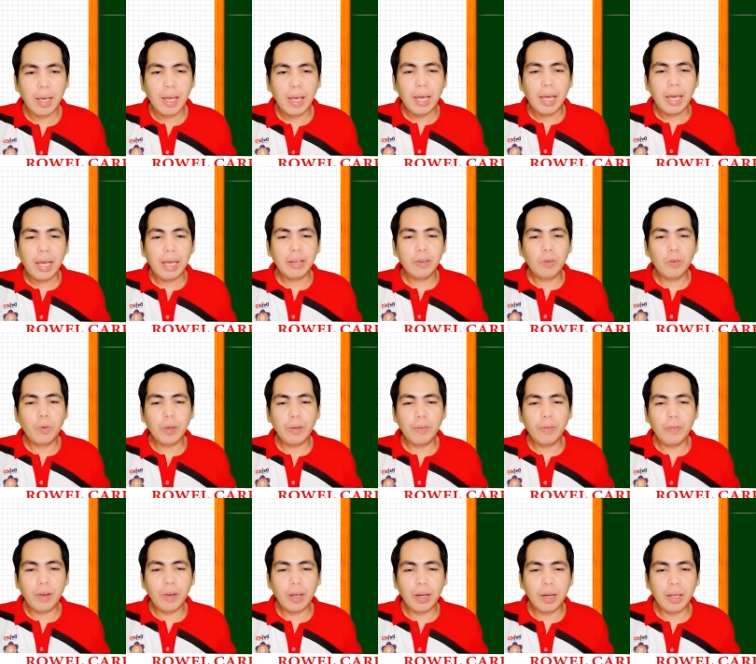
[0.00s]

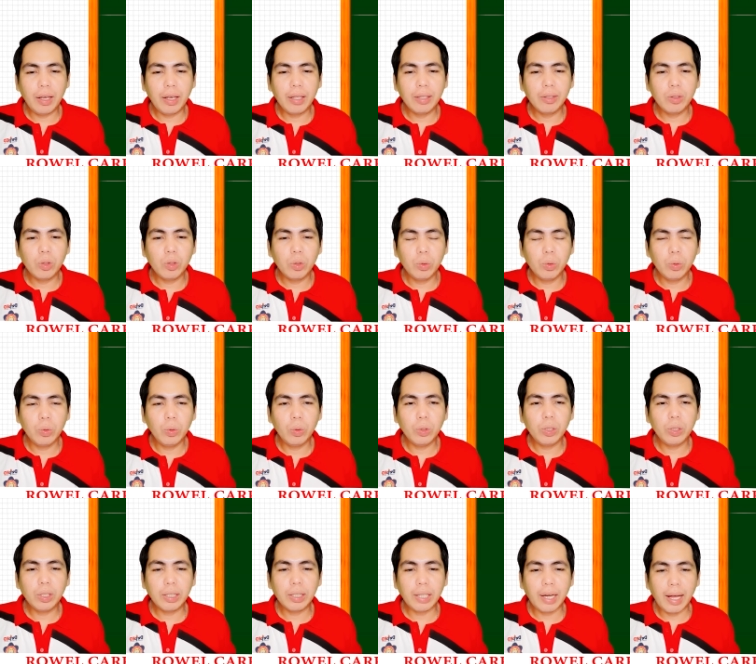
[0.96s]
equivalent to
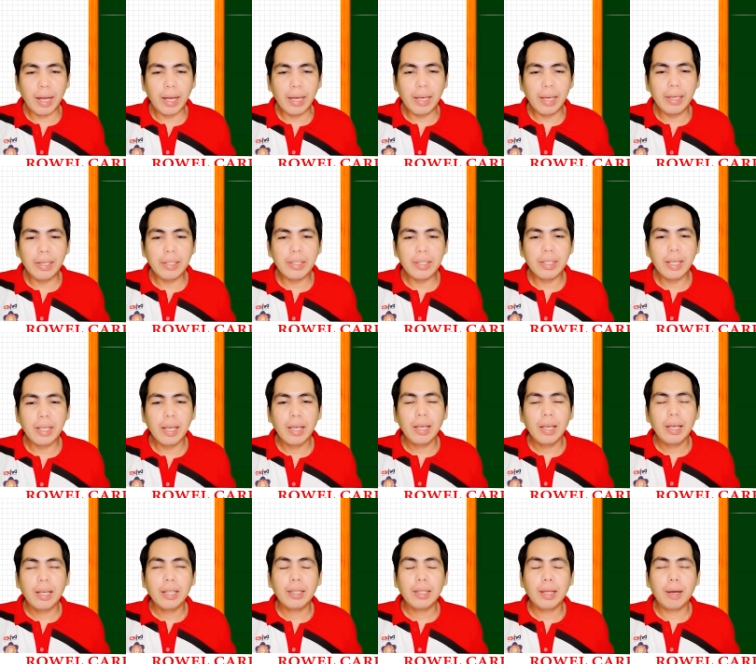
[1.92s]
thrice
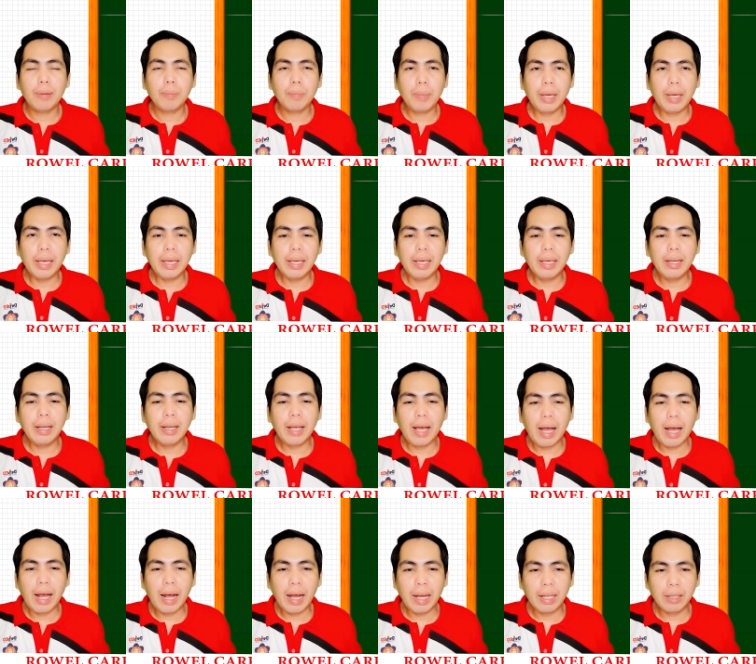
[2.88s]
the male
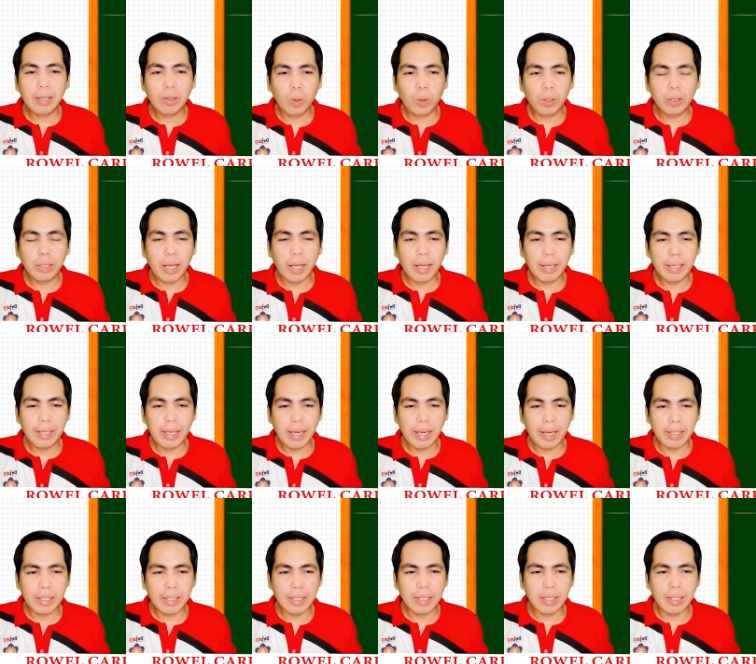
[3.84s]
adult
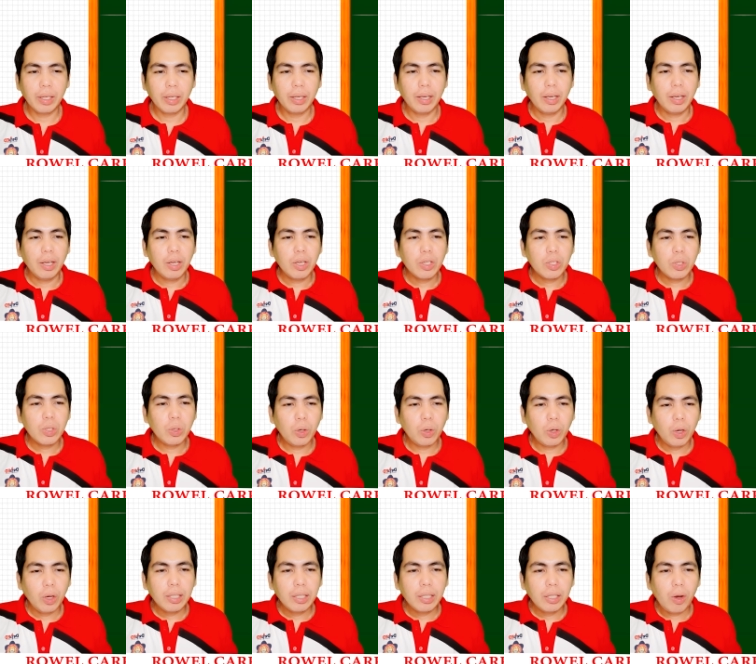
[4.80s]
guest. So
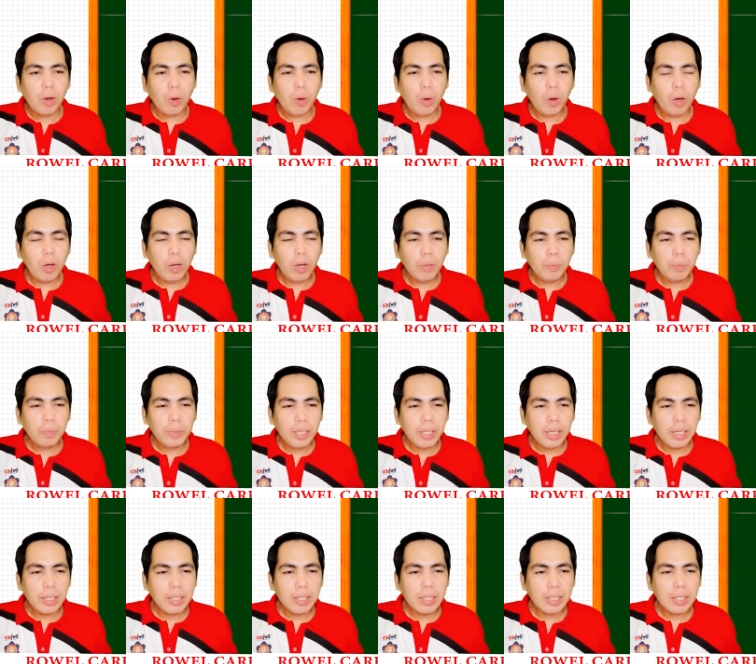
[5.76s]
all of
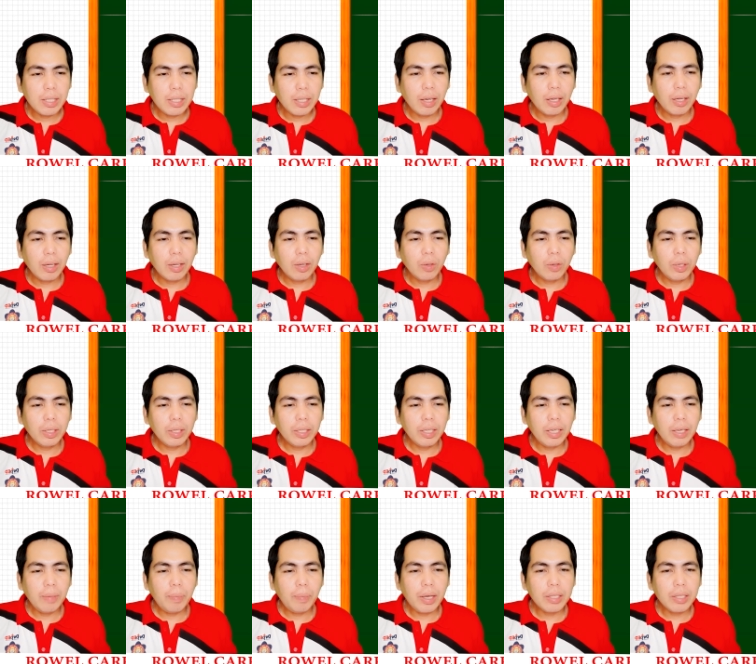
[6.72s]
this will
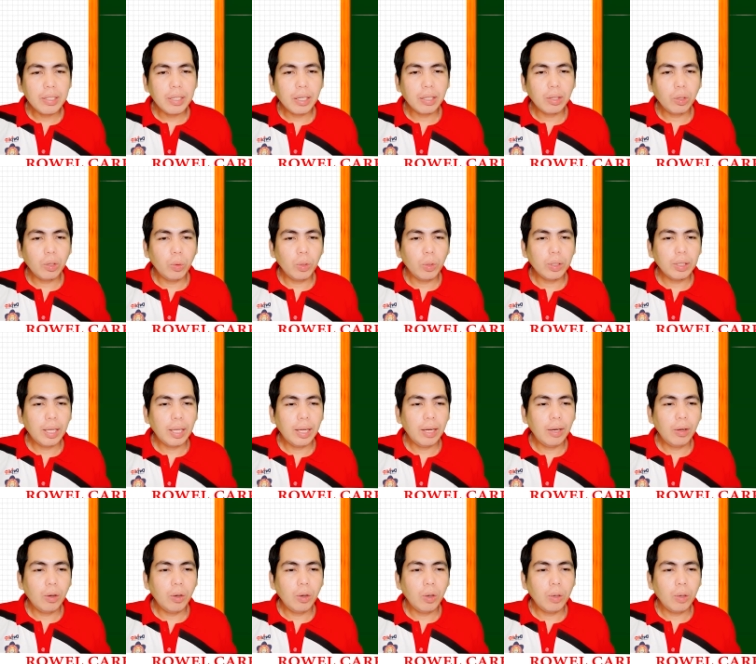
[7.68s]
give us a
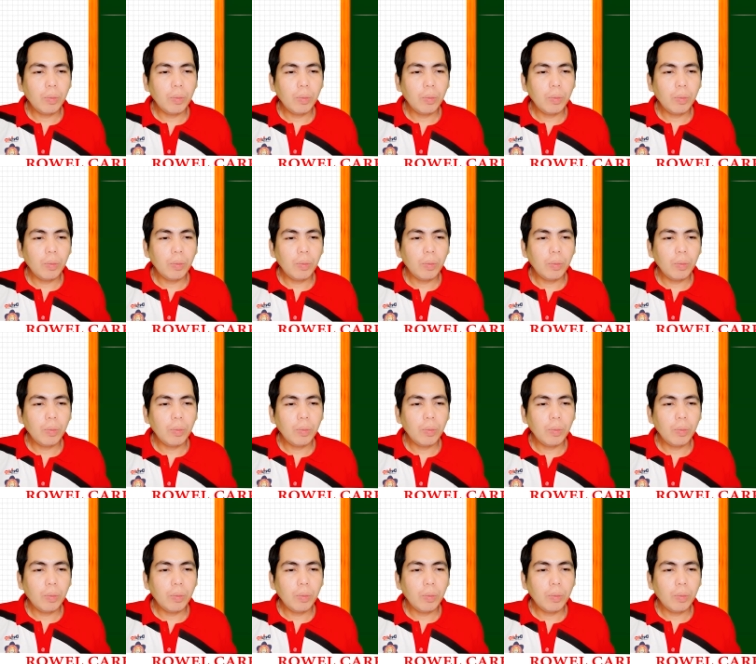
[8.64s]
total of